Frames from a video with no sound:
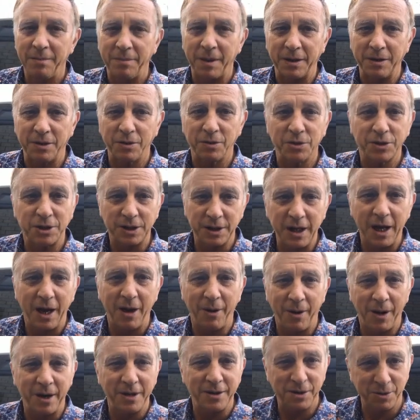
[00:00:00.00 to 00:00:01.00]
But you'll see
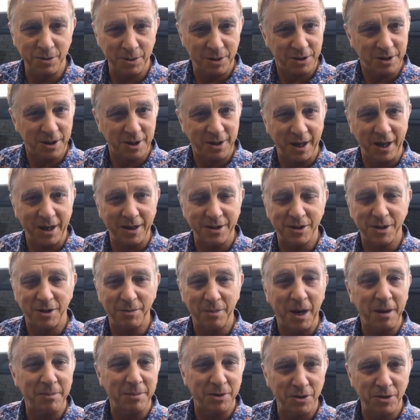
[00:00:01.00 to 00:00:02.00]
how I do it today. So
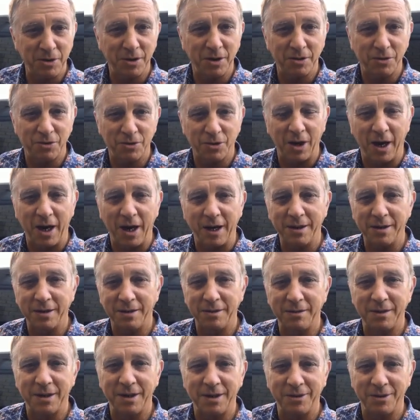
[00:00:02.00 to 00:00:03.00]
maybe you can try it
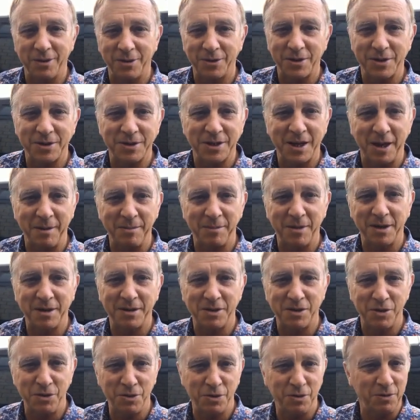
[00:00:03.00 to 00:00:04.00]
and do the same
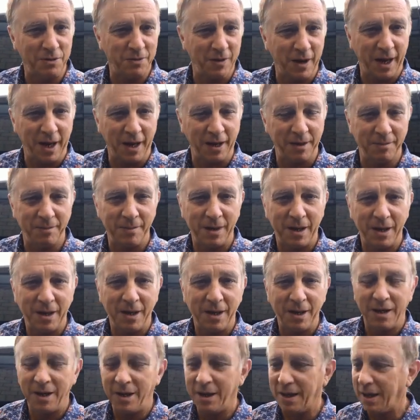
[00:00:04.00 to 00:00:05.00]
thing to your van.
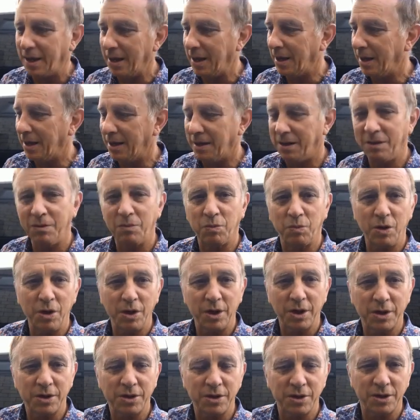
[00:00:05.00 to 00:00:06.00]
It
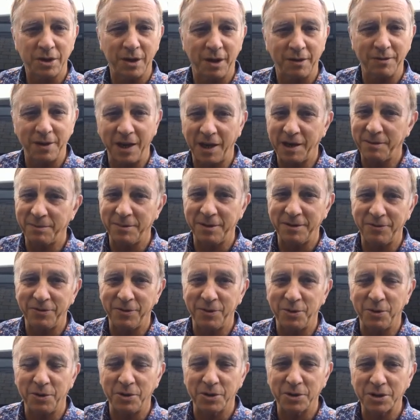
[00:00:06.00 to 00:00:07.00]
works. I've done it
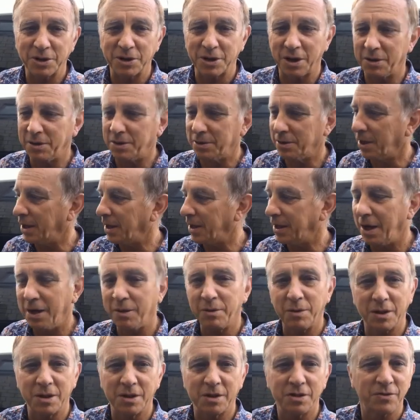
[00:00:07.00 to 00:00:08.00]
before, so I
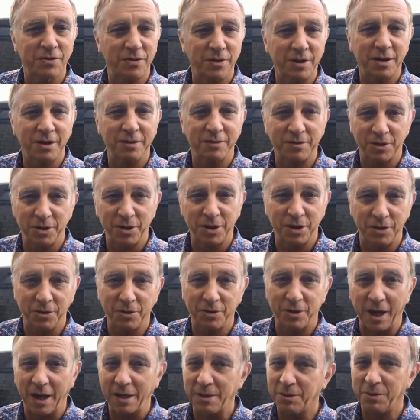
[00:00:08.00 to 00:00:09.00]
know it is very, very
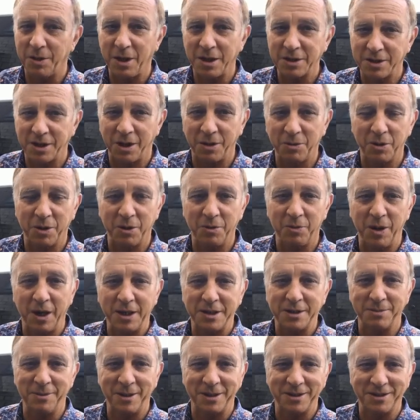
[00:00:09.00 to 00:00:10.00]
good. Otherwise I wouldn't
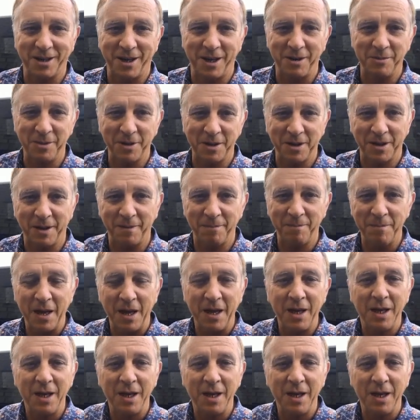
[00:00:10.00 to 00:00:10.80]
waste my time with it.